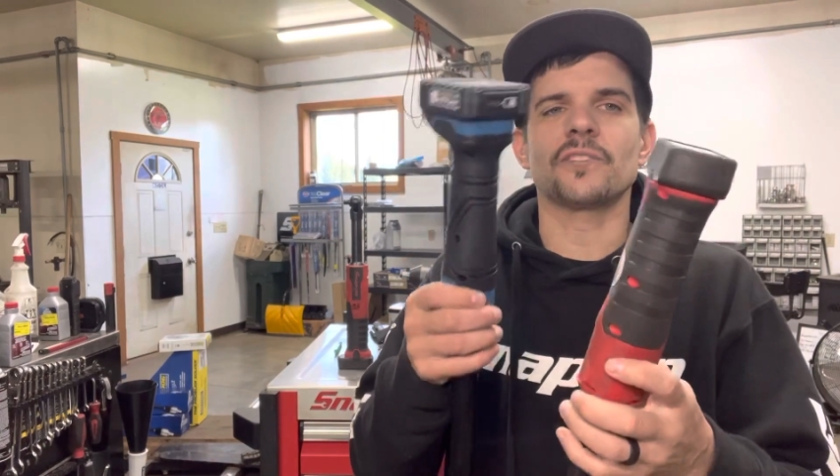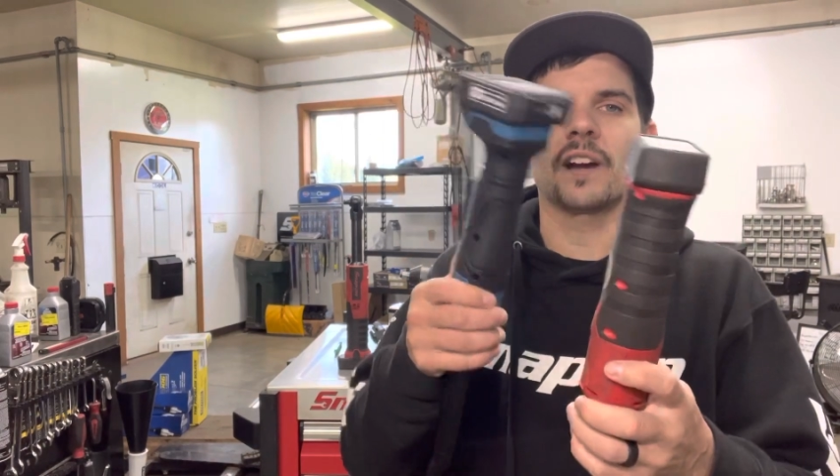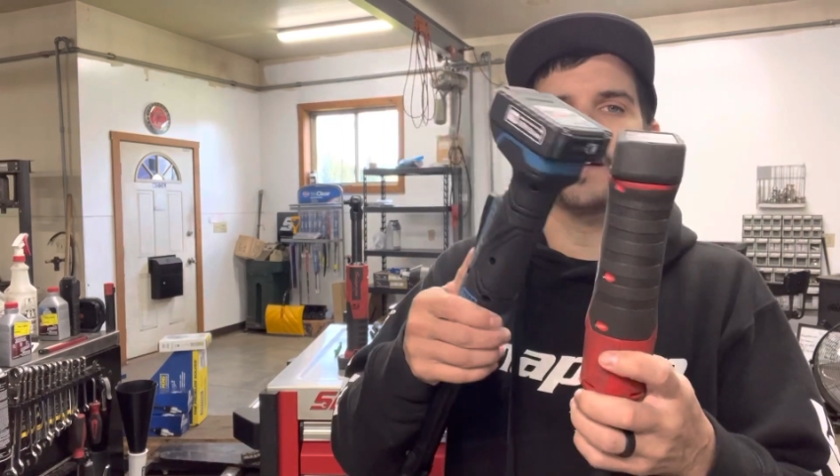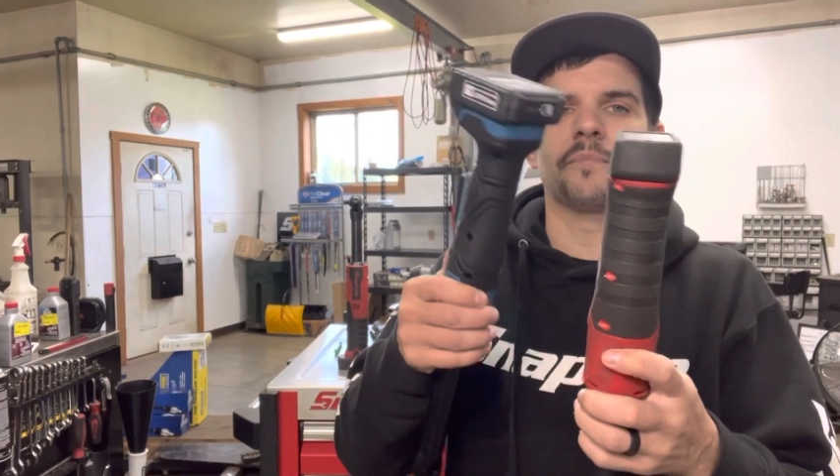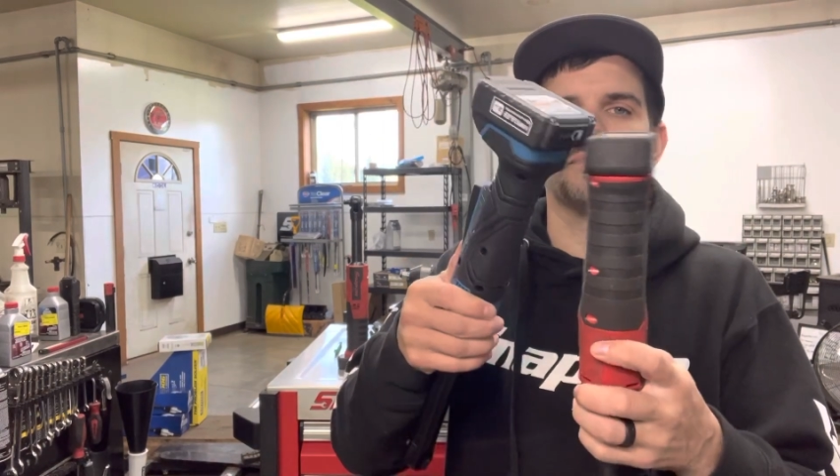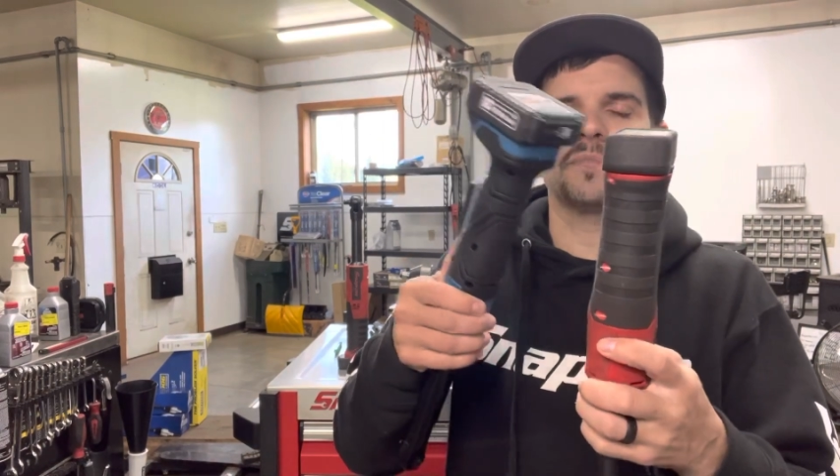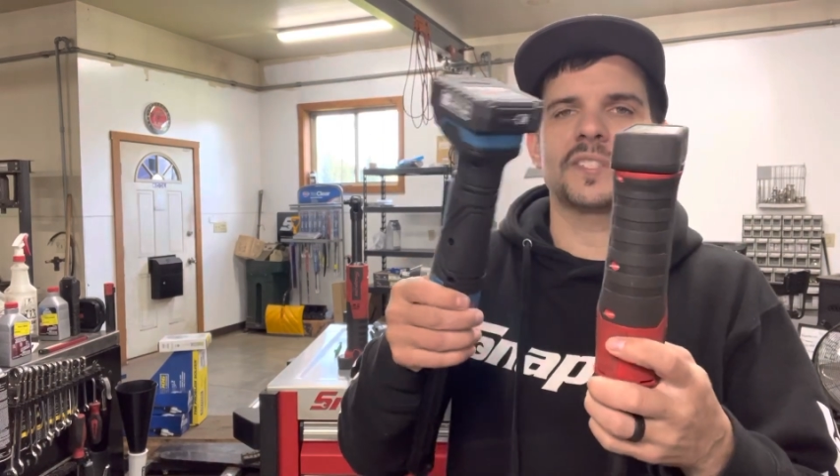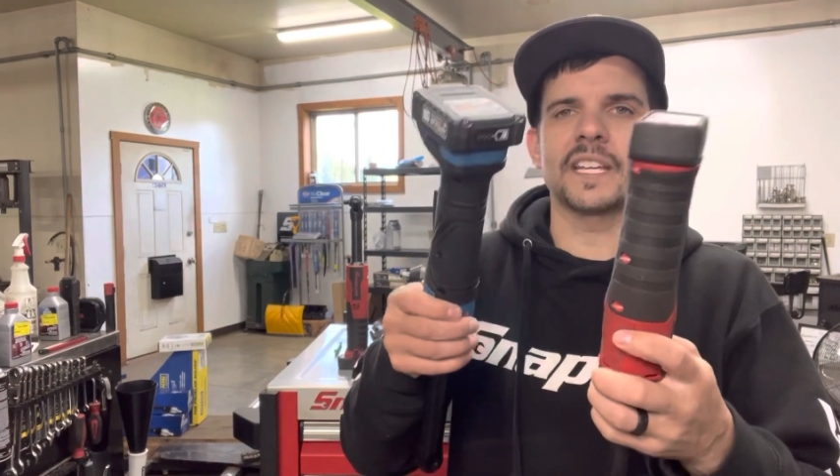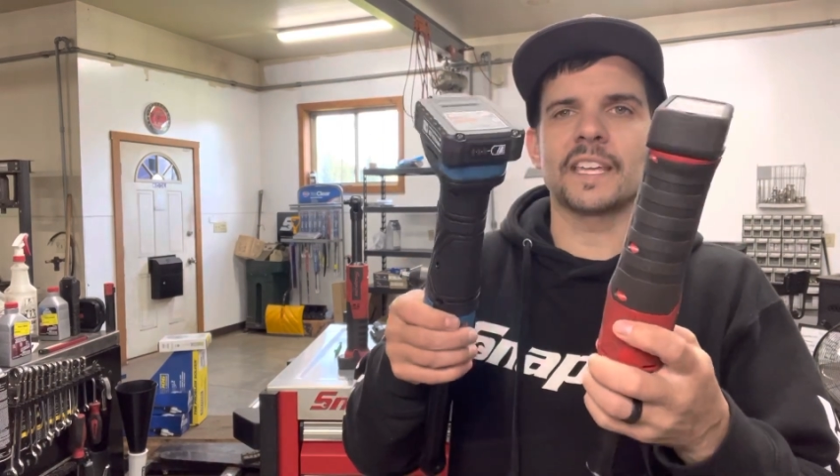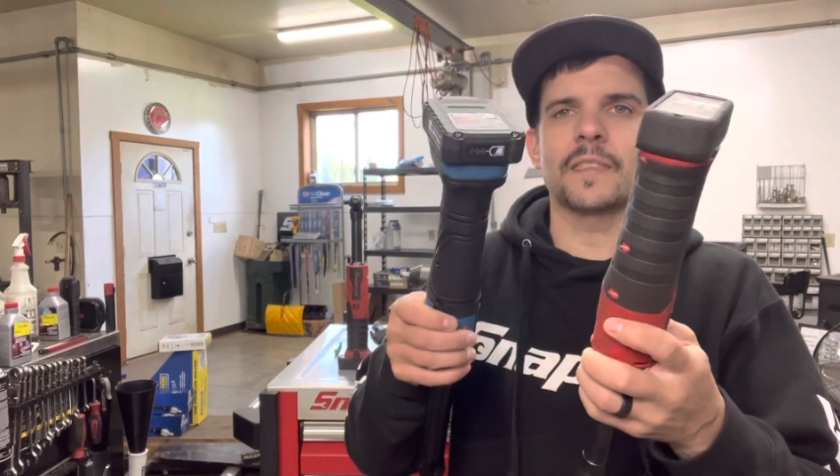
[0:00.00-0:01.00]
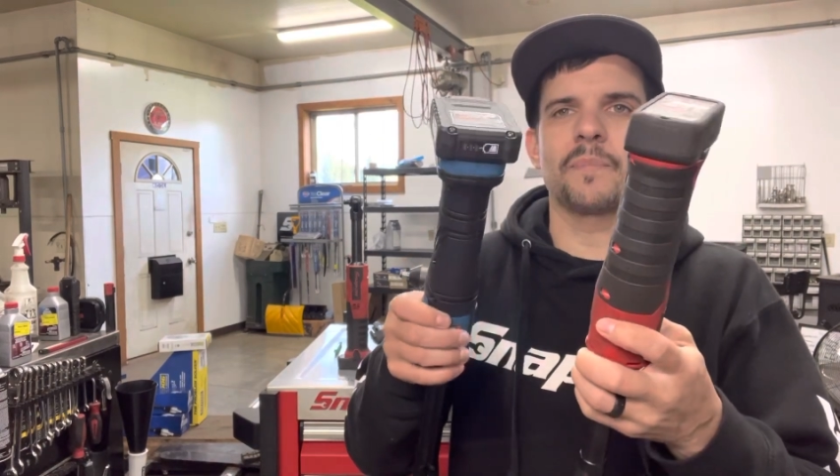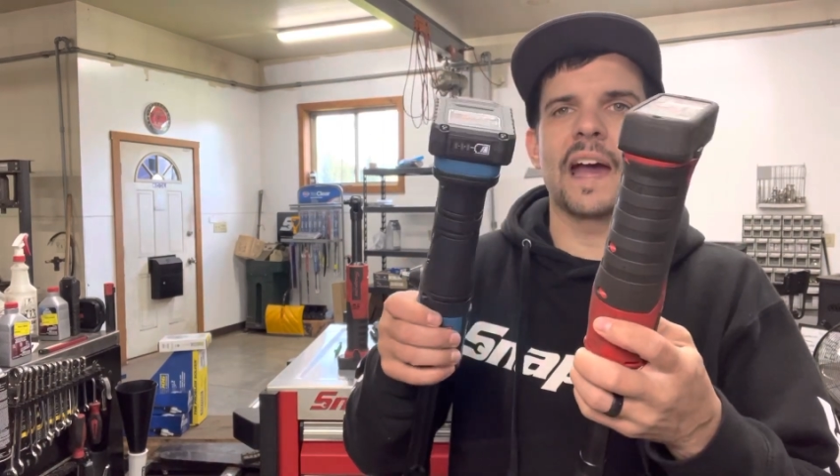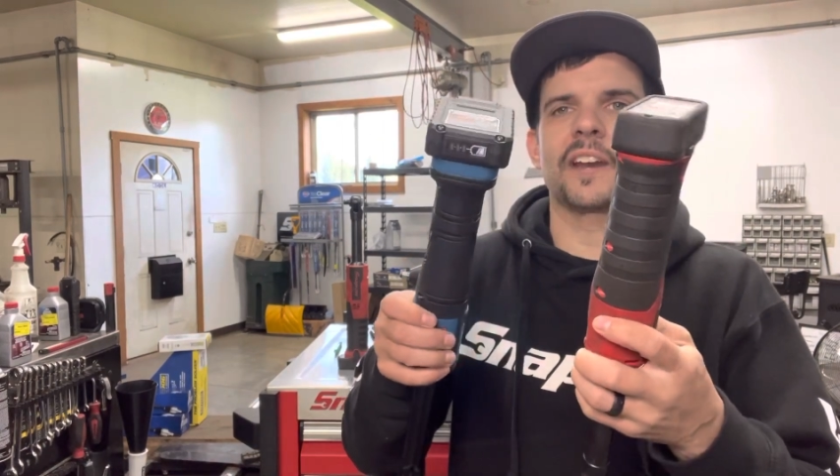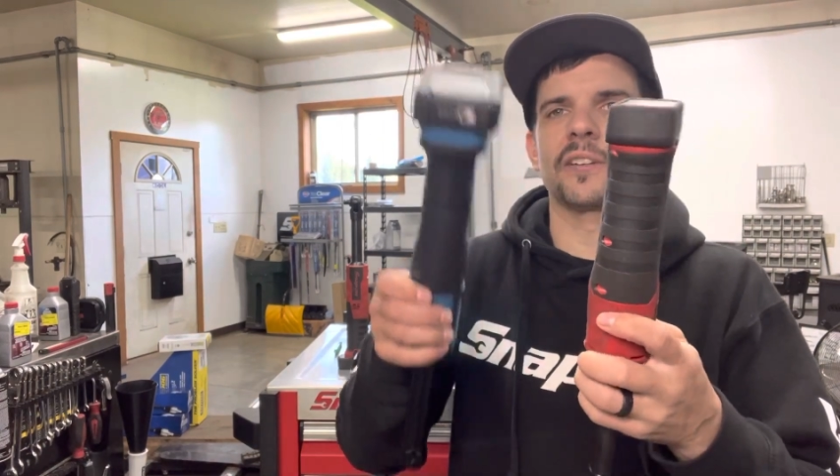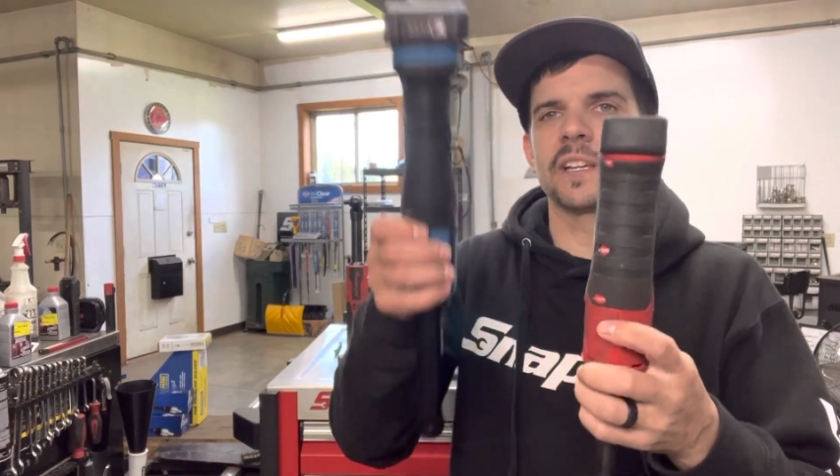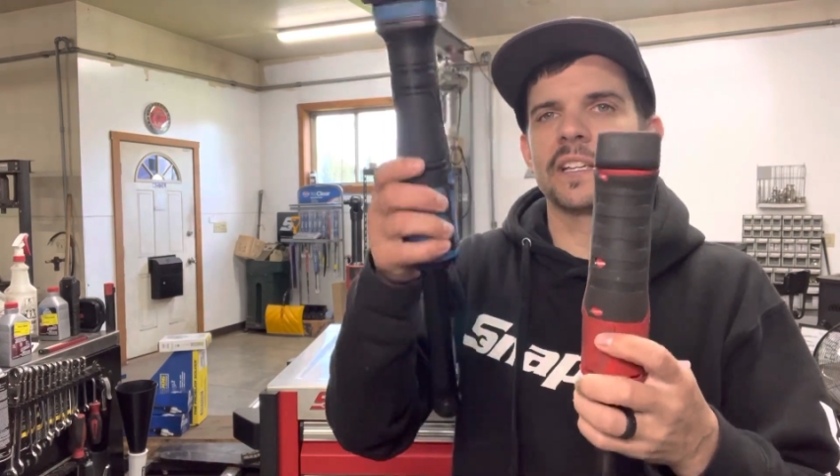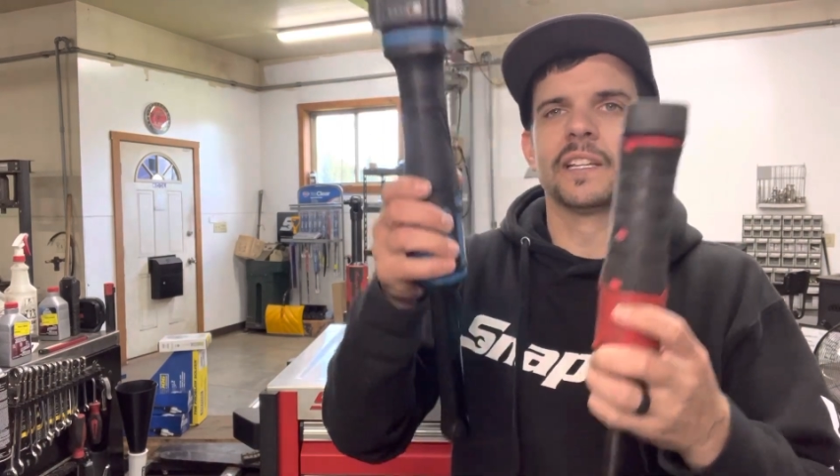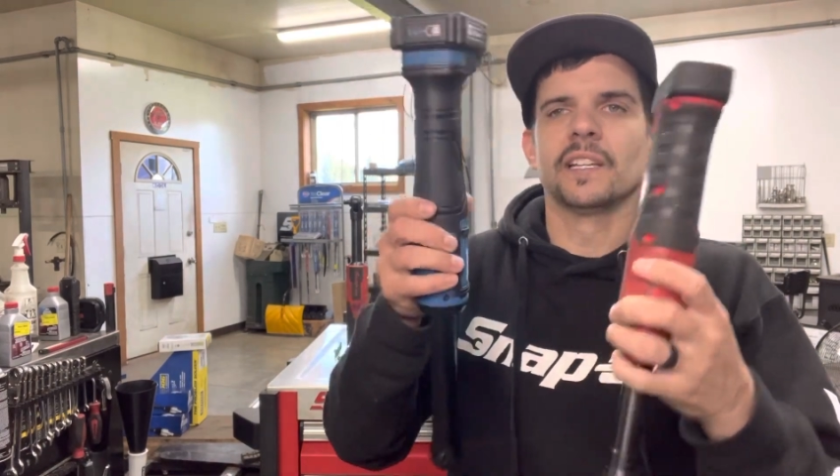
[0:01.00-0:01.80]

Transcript: you're not sticking the battery